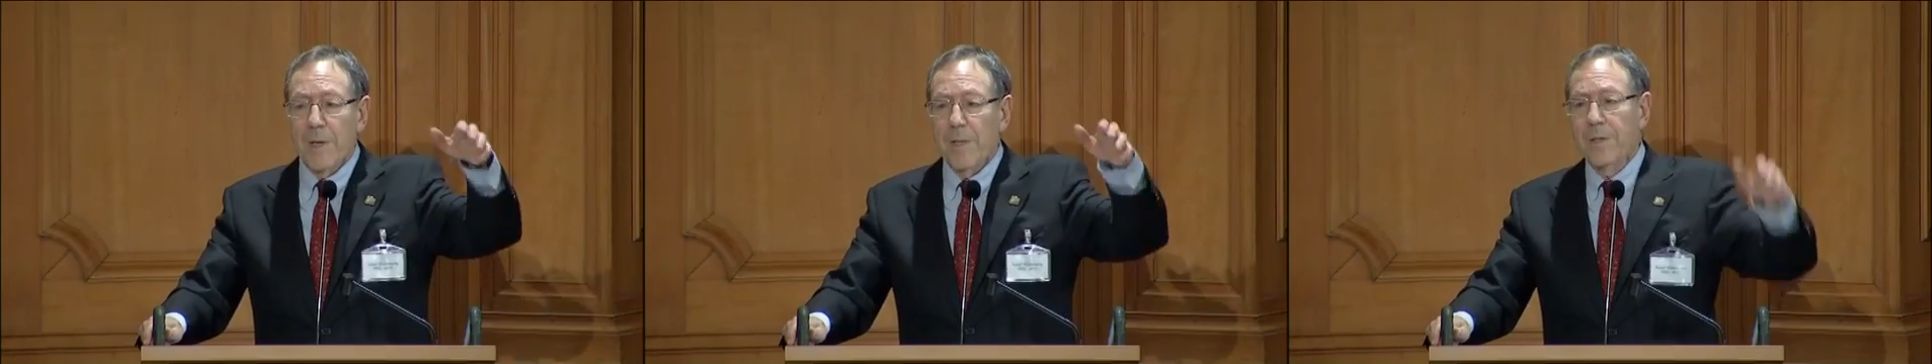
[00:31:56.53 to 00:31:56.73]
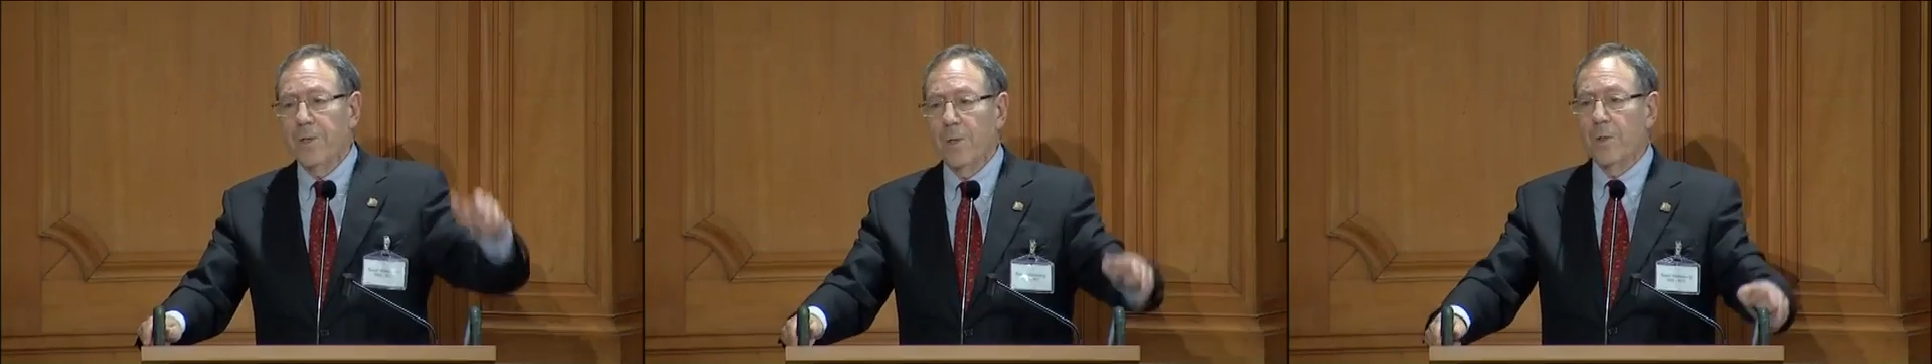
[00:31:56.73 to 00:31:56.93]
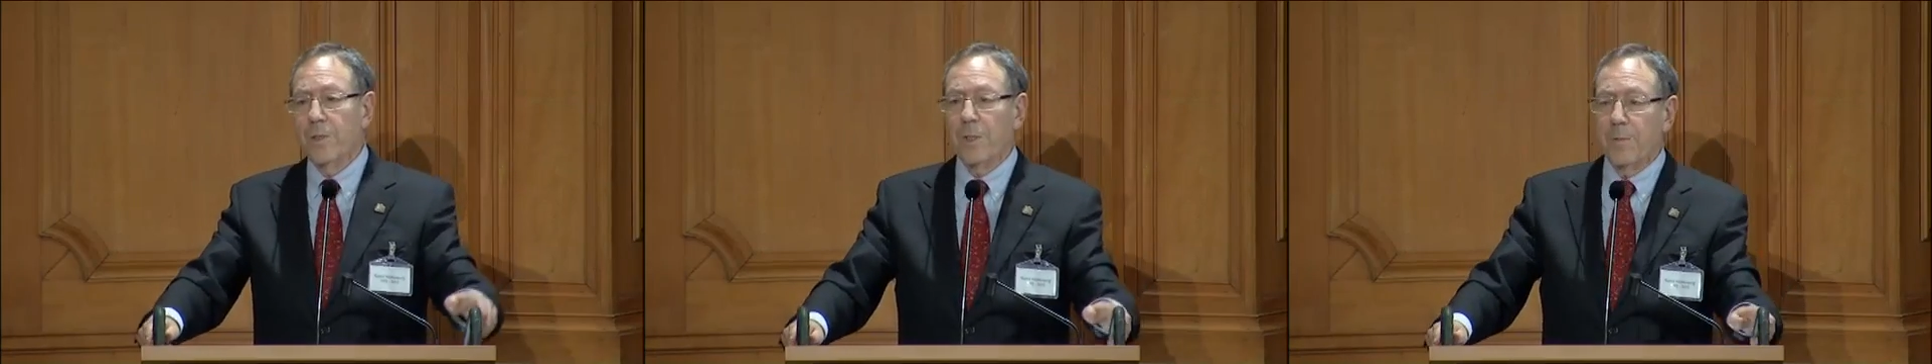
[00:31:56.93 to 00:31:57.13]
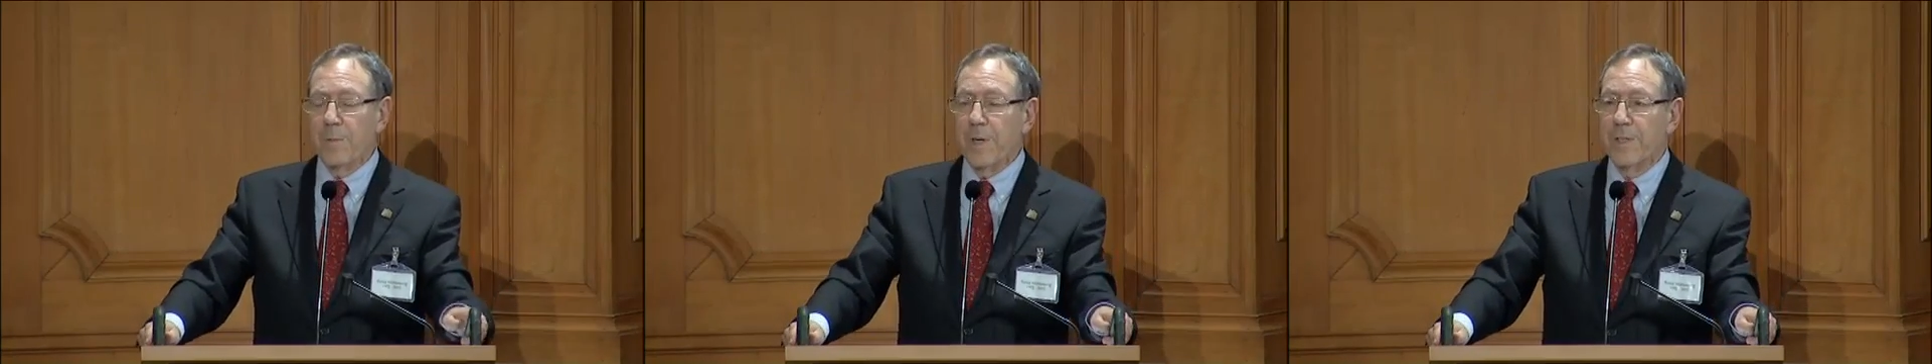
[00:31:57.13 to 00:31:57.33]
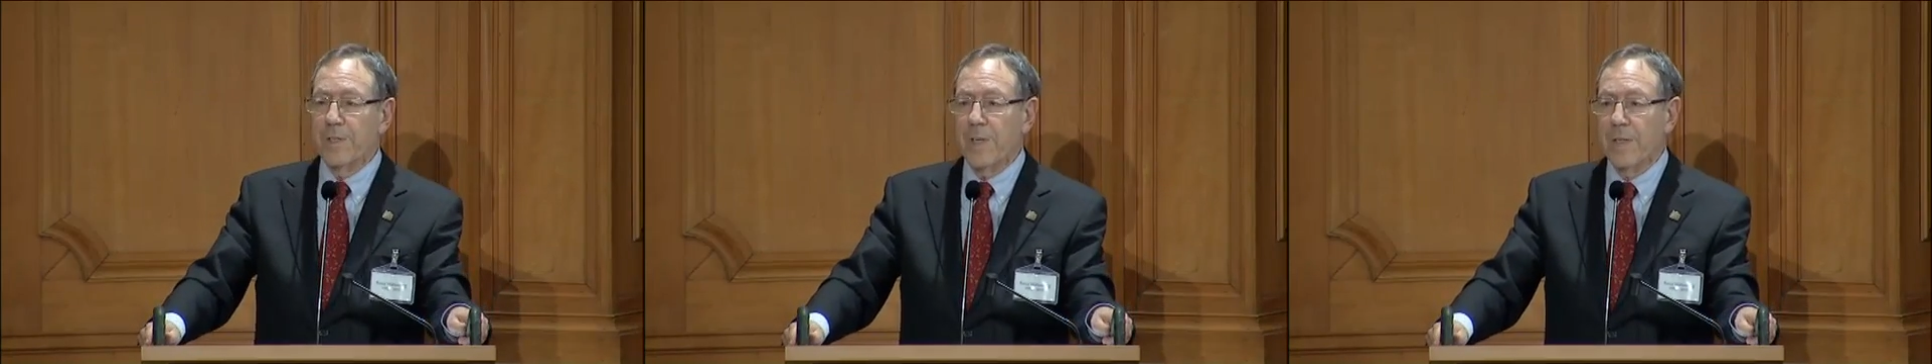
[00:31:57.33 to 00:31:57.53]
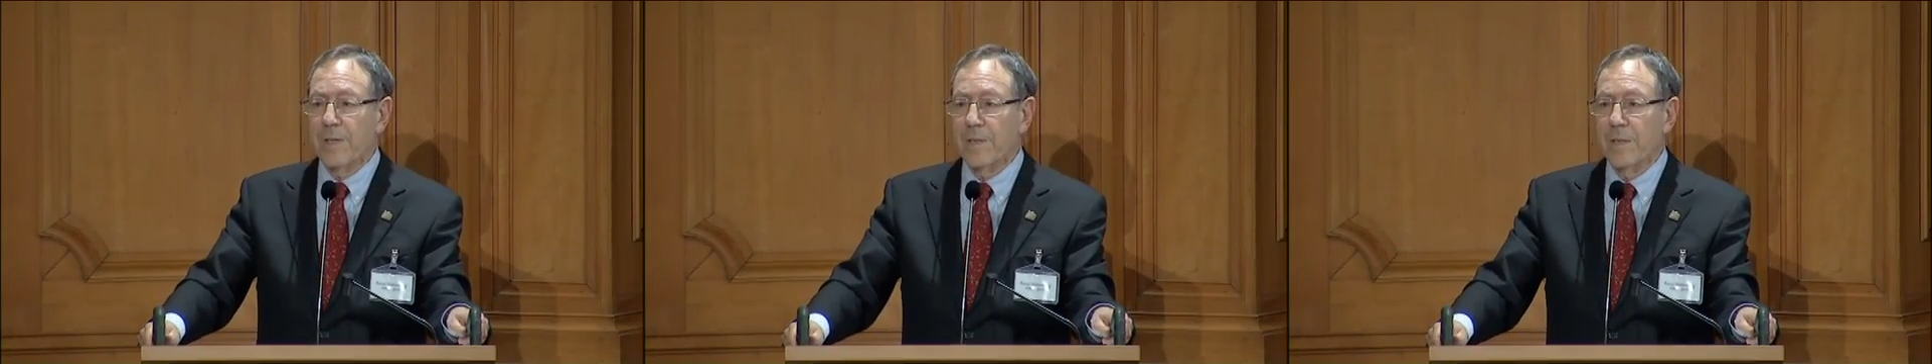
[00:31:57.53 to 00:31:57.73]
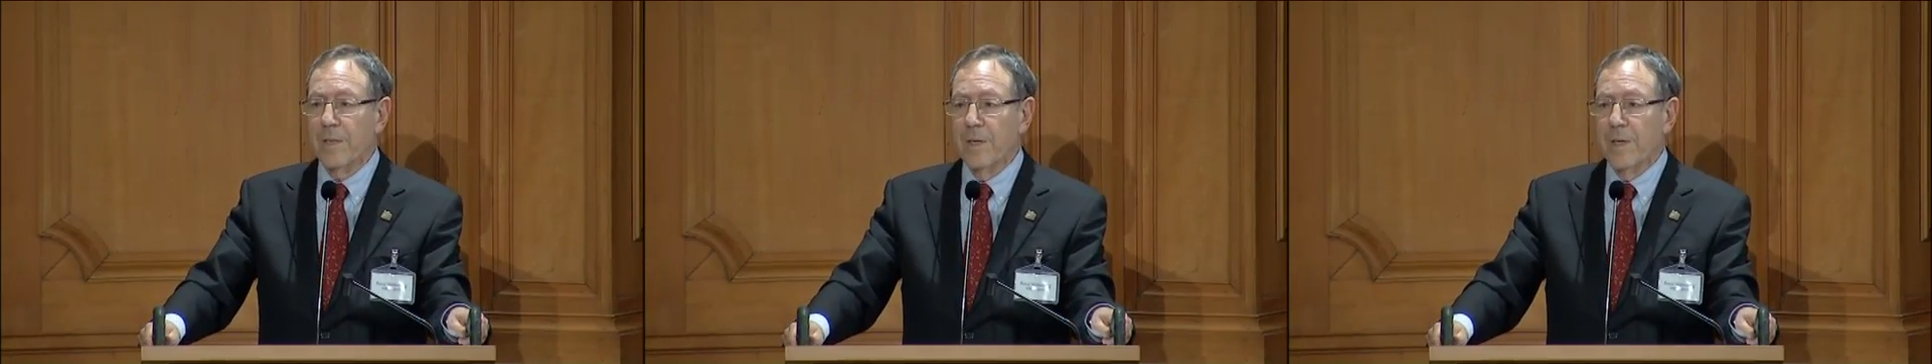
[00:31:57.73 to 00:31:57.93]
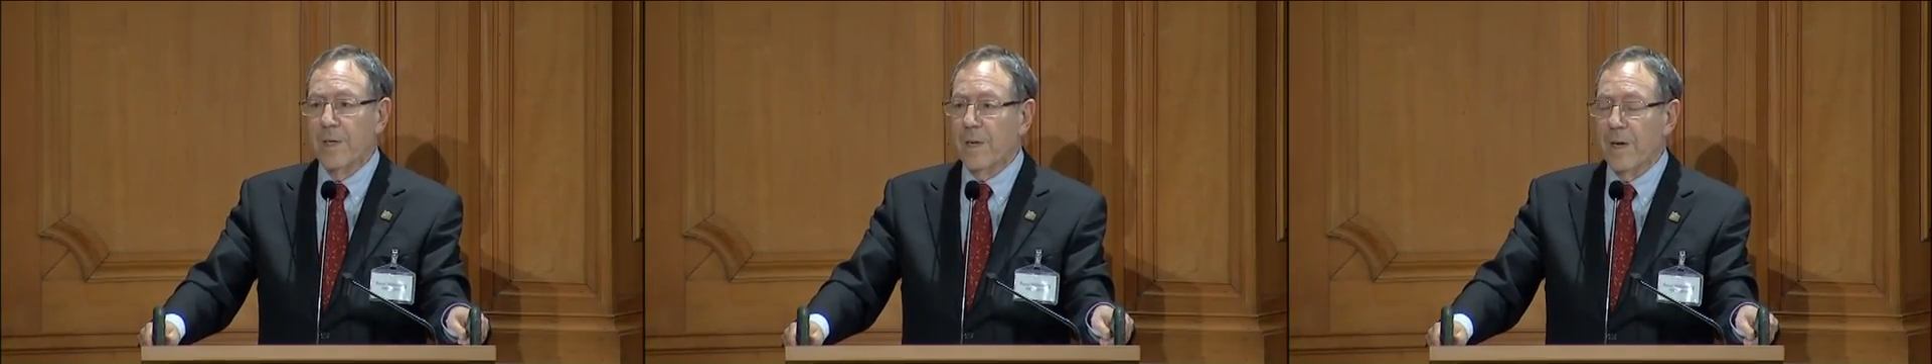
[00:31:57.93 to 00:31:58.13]
the Jewish Community Center
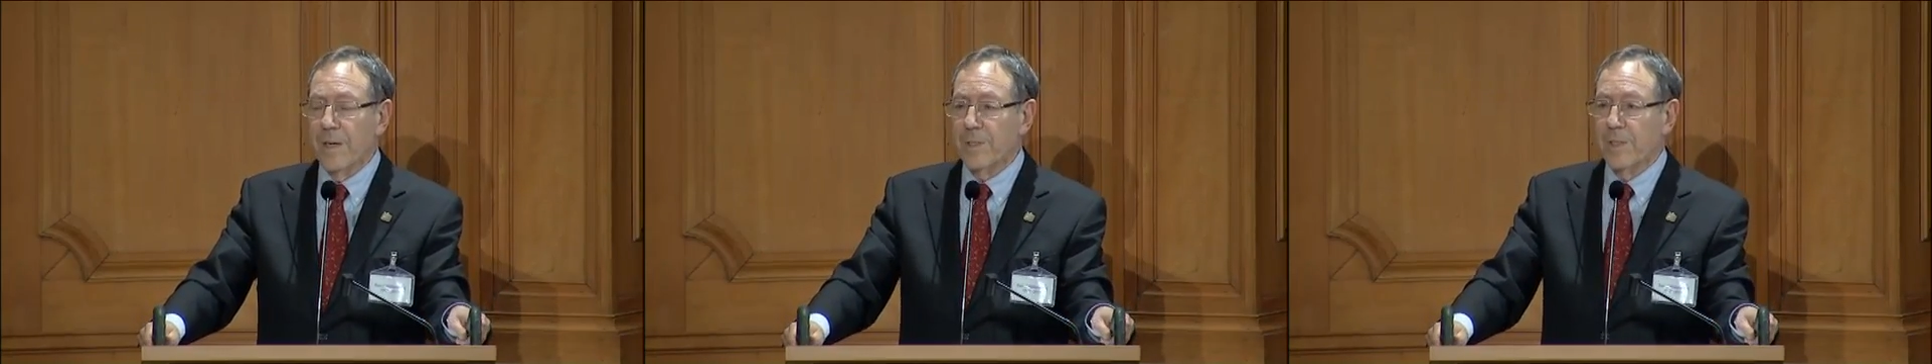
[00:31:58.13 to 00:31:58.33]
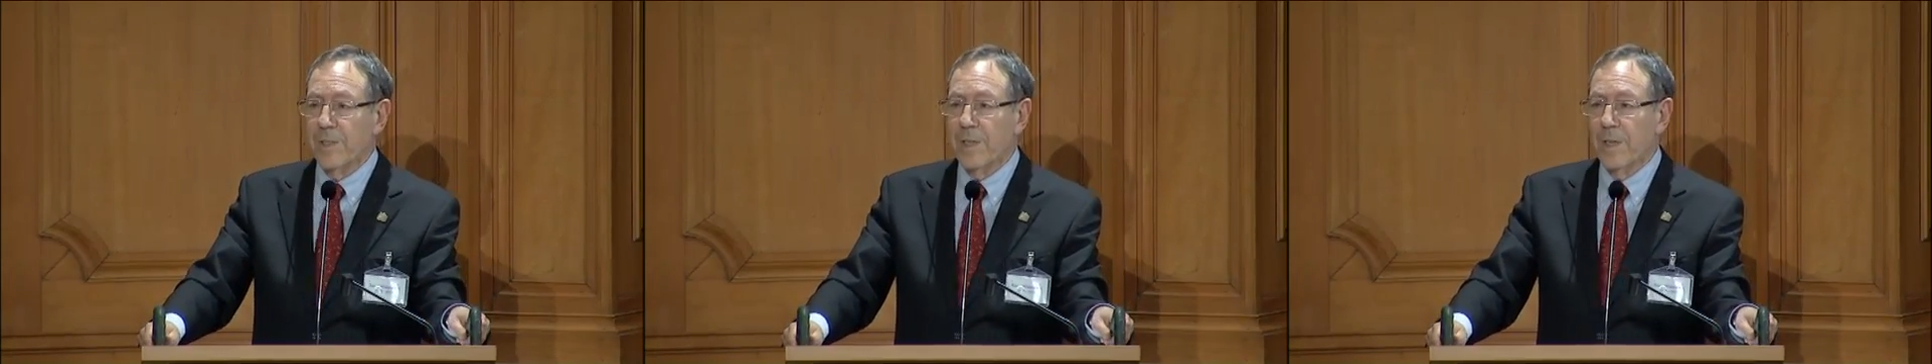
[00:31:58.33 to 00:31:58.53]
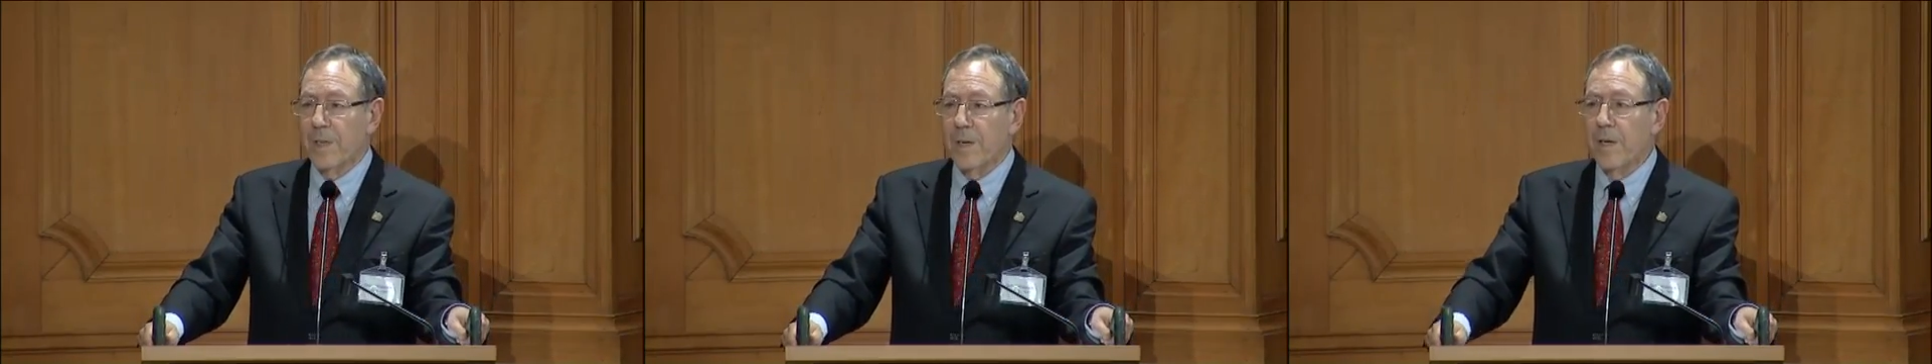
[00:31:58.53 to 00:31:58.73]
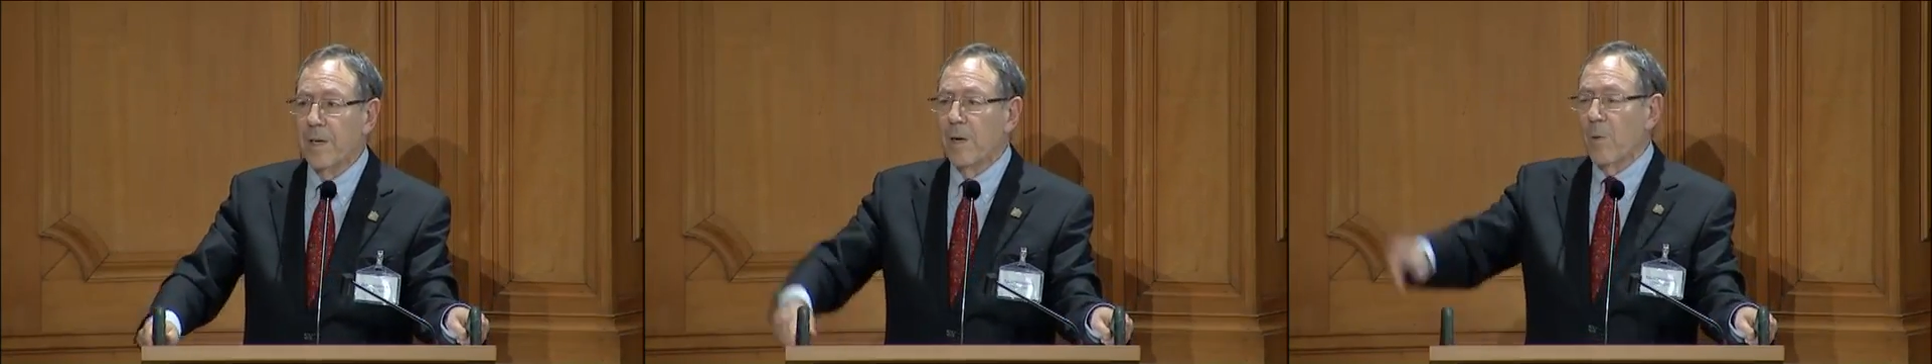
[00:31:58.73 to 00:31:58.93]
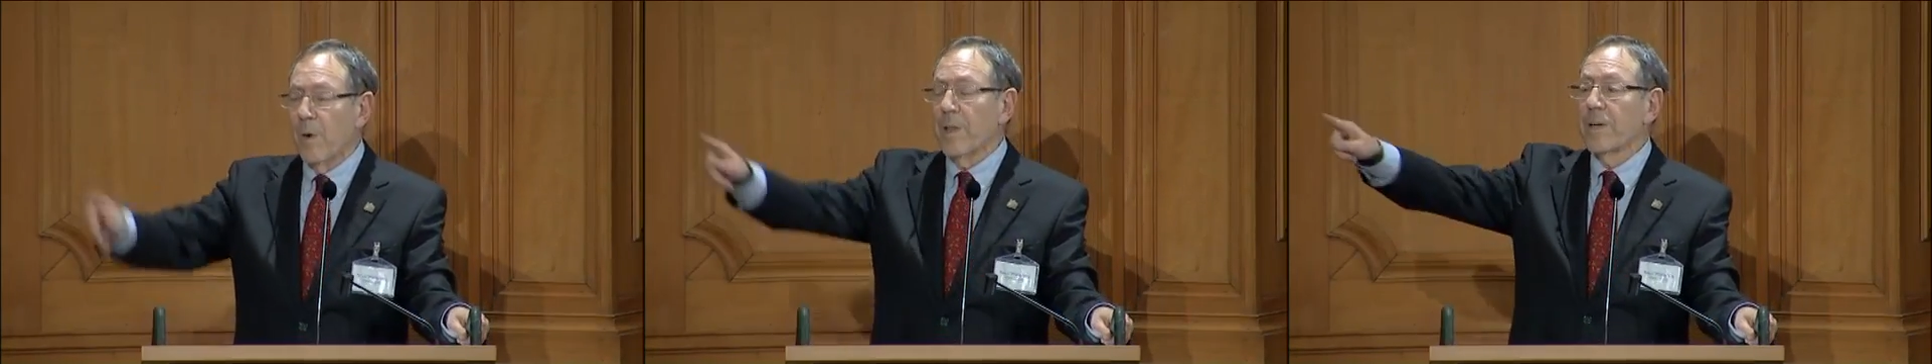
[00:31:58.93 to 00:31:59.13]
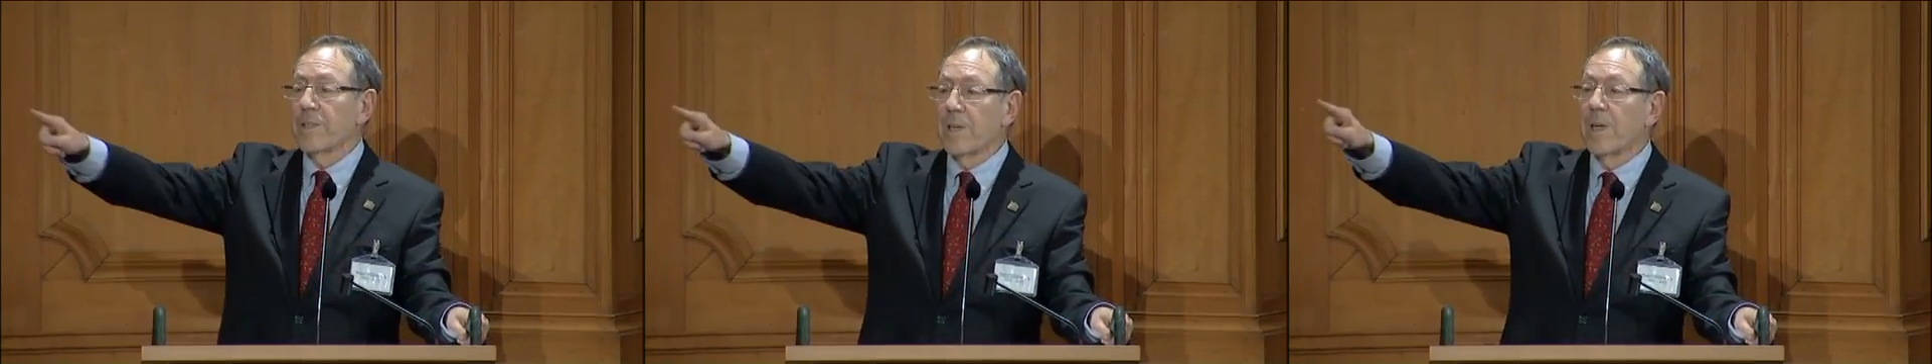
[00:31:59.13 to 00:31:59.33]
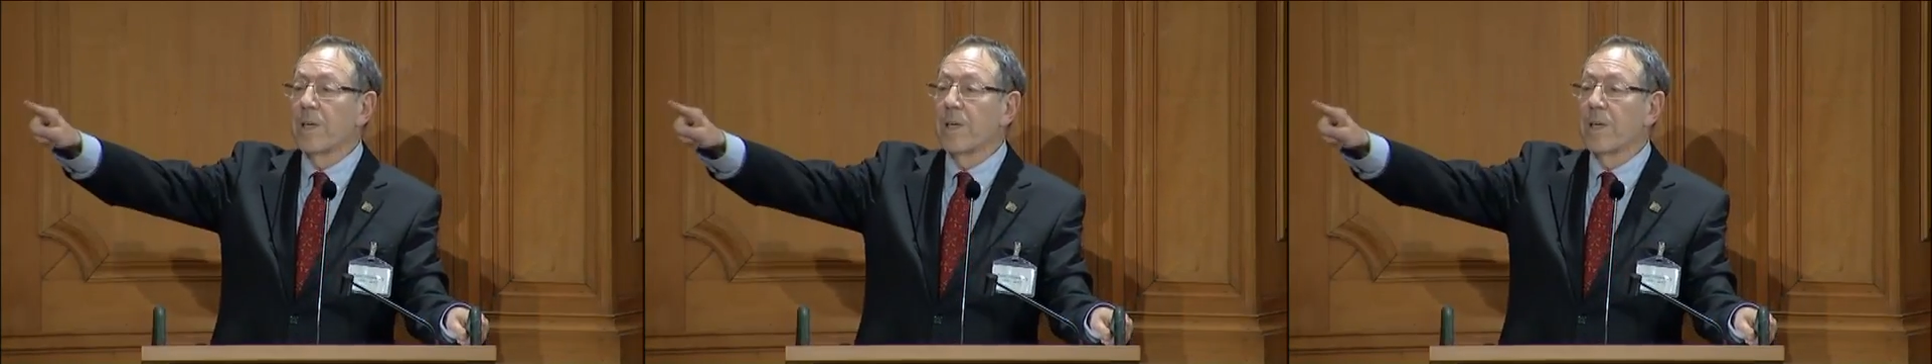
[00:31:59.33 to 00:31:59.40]
in Argentina, where there's an